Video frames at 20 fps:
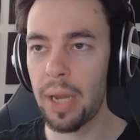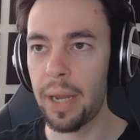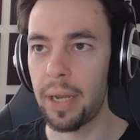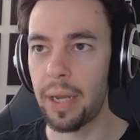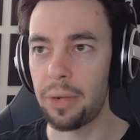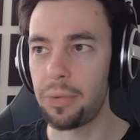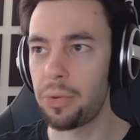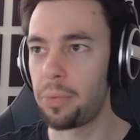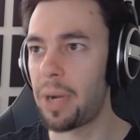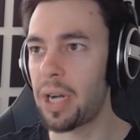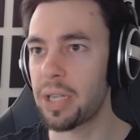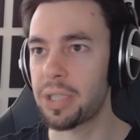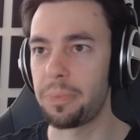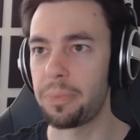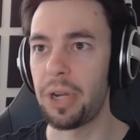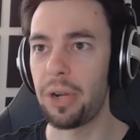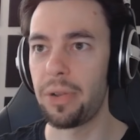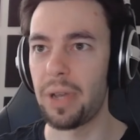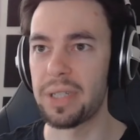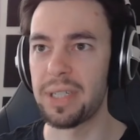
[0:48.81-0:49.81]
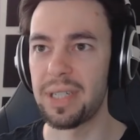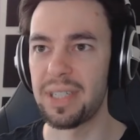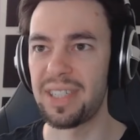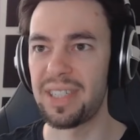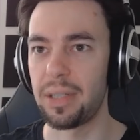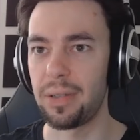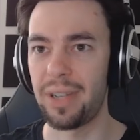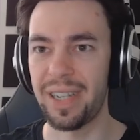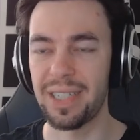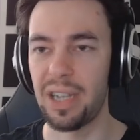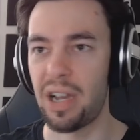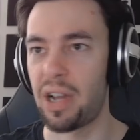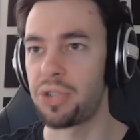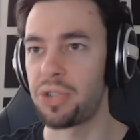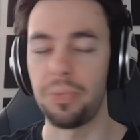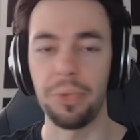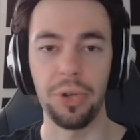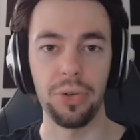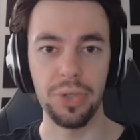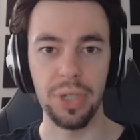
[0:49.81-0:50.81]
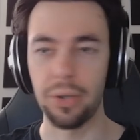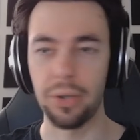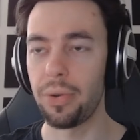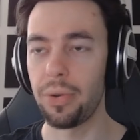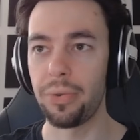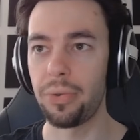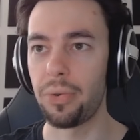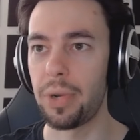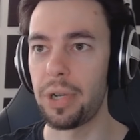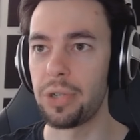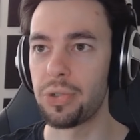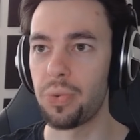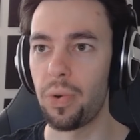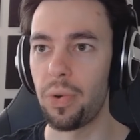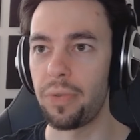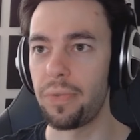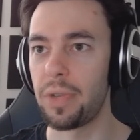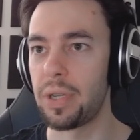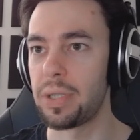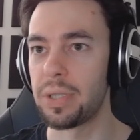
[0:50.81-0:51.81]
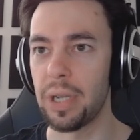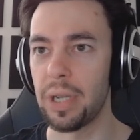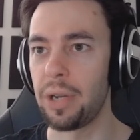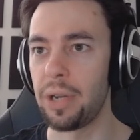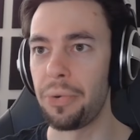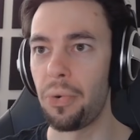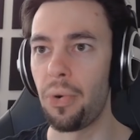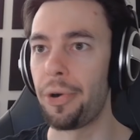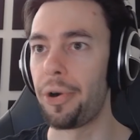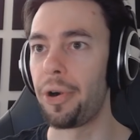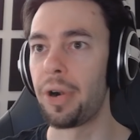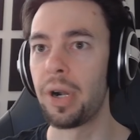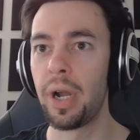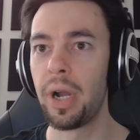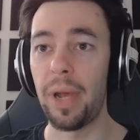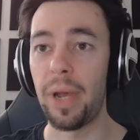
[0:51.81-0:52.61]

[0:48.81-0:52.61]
and a little box up here that says select attributes. I'll go through each one of these in order.